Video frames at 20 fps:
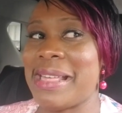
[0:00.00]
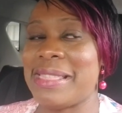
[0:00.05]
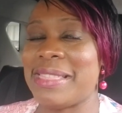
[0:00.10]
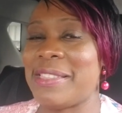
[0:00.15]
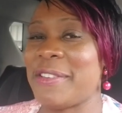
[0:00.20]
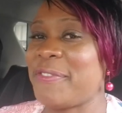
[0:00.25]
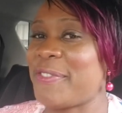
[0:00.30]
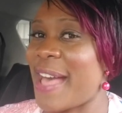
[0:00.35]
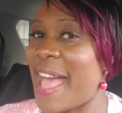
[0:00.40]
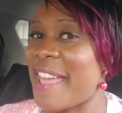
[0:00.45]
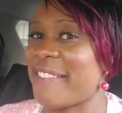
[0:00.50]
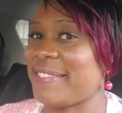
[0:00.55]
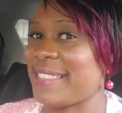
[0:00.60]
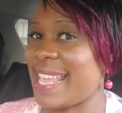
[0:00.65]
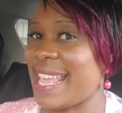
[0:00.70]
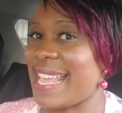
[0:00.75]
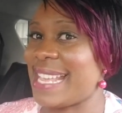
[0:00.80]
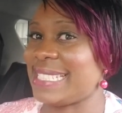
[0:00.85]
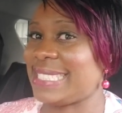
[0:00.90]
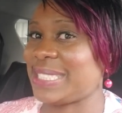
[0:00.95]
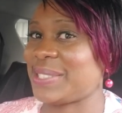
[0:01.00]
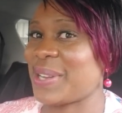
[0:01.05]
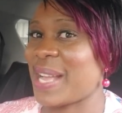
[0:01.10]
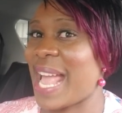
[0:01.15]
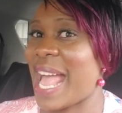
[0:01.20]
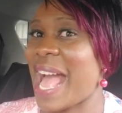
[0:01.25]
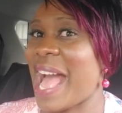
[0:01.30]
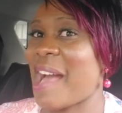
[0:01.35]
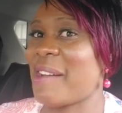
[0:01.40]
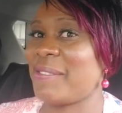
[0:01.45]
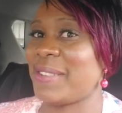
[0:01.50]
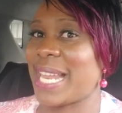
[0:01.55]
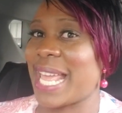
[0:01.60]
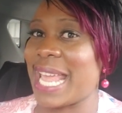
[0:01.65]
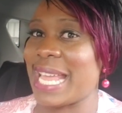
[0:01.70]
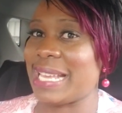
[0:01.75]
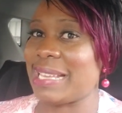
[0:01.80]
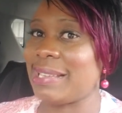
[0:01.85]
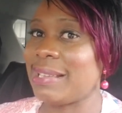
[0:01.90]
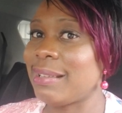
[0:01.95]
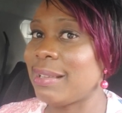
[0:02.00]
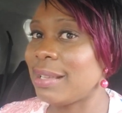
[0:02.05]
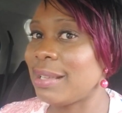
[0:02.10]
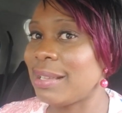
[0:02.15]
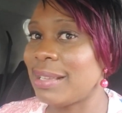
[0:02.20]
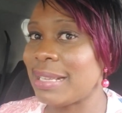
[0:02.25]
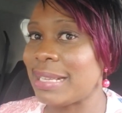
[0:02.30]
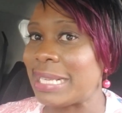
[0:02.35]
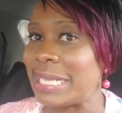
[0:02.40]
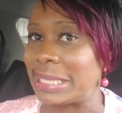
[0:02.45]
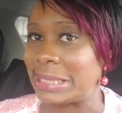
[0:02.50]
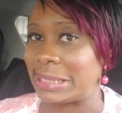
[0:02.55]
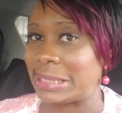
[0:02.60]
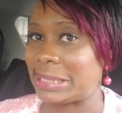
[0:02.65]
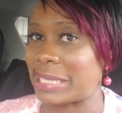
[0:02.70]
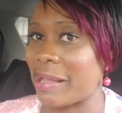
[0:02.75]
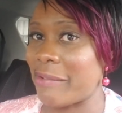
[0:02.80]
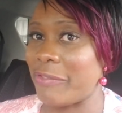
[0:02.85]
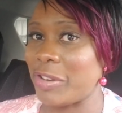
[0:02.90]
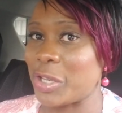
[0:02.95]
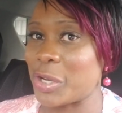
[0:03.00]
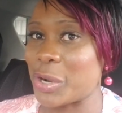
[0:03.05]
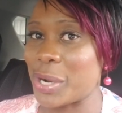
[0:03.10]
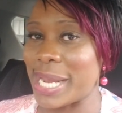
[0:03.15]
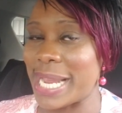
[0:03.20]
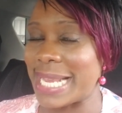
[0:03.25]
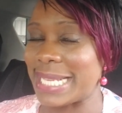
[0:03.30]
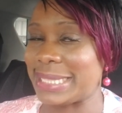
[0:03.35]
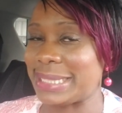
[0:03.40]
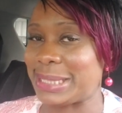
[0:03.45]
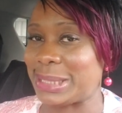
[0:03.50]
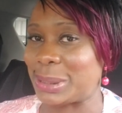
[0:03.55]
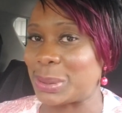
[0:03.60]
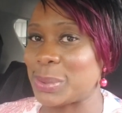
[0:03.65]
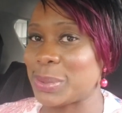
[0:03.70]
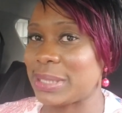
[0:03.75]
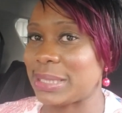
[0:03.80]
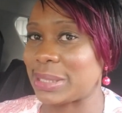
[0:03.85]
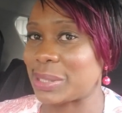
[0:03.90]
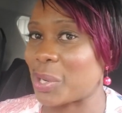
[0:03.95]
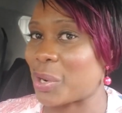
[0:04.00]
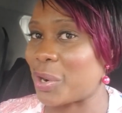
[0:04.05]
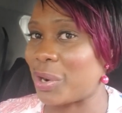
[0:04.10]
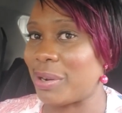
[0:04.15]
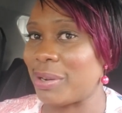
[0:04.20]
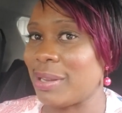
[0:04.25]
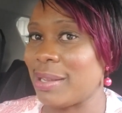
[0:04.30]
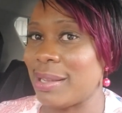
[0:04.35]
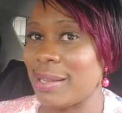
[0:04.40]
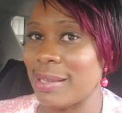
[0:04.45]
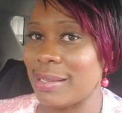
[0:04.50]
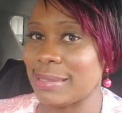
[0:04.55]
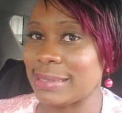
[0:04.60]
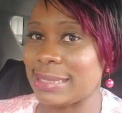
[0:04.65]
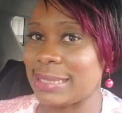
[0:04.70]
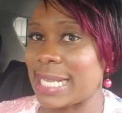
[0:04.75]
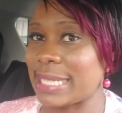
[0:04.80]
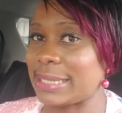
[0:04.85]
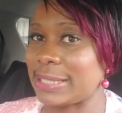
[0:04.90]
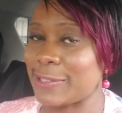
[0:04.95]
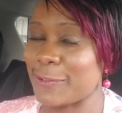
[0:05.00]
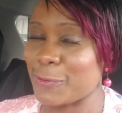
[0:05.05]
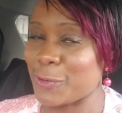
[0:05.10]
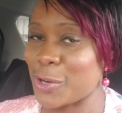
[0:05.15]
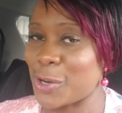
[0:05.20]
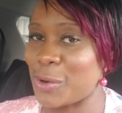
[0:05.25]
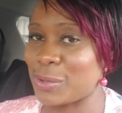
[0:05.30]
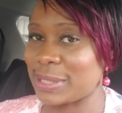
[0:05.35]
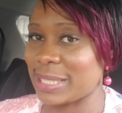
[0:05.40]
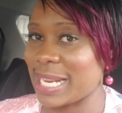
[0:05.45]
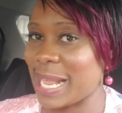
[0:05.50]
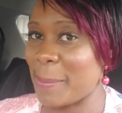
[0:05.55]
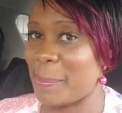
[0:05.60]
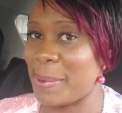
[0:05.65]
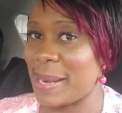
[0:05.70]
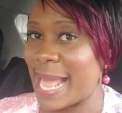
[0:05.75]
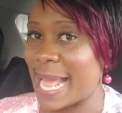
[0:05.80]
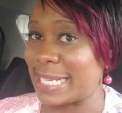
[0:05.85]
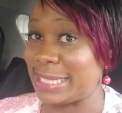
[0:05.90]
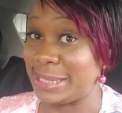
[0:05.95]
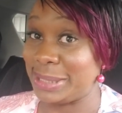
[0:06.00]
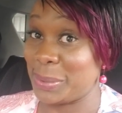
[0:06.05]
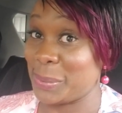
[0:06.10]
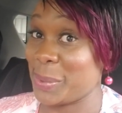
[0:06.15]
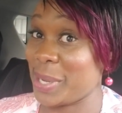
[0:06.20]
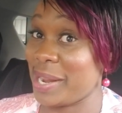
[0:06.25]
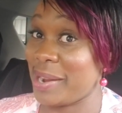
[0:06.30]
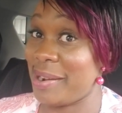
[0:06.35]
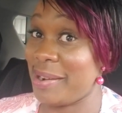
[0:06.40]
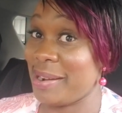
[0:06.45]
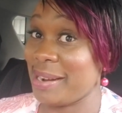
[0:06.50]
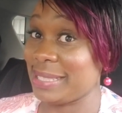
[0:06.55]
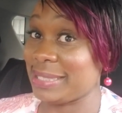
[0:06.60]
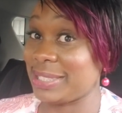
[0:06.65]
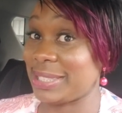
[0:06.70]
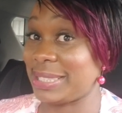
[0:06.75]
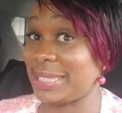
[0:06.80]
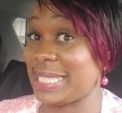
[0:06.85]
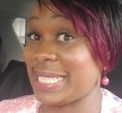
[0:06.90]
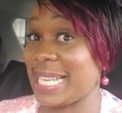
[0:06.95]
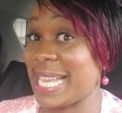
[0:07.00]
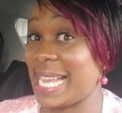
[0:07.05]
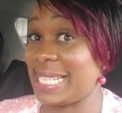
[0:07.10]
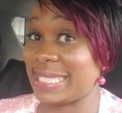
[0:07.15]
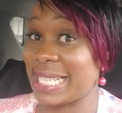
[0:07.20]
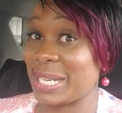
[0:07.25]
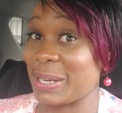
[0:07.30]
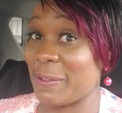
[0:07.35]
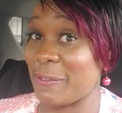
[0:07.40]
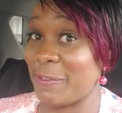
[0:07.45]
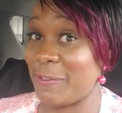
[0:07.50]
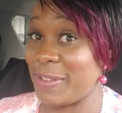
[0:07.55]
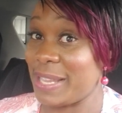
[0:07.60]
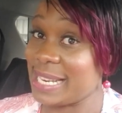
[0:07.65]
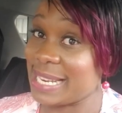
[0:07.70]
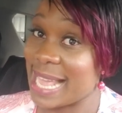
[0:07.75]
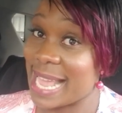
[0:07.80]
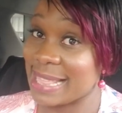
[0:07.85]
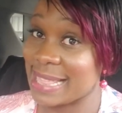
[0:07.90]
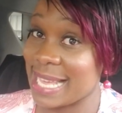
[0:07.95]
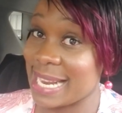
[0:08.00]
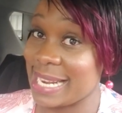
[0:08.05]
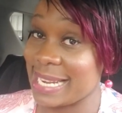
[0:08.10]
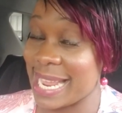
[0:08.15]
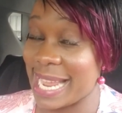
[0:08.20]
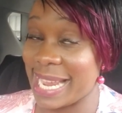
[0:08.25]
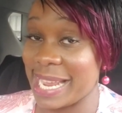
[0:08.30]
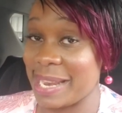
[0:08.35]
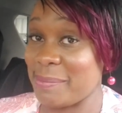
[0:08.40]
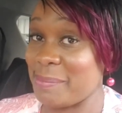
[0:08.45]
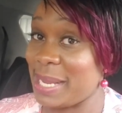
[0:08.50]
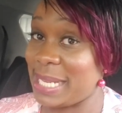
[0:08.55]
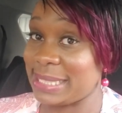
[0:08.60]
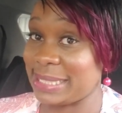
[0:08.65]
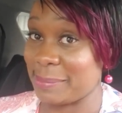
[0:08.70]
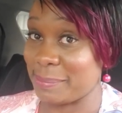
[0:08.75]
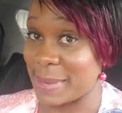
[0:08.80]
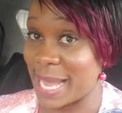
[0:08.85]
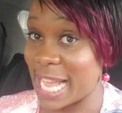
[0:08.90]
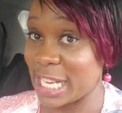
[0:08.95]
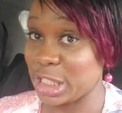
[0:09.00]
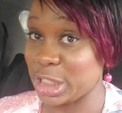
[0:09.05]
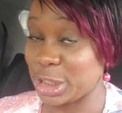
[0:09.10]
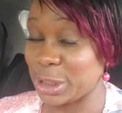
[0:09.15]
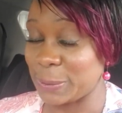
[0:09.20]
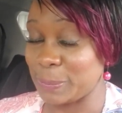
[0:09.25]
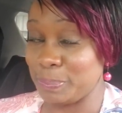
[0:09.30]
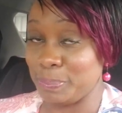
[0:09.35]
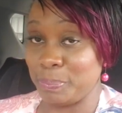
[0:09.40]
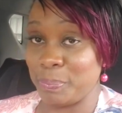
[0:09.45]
the five days. So I have like seven or eight suits or sets of clothes that I plan to wear just in case I don't feel like that and I can mix and match.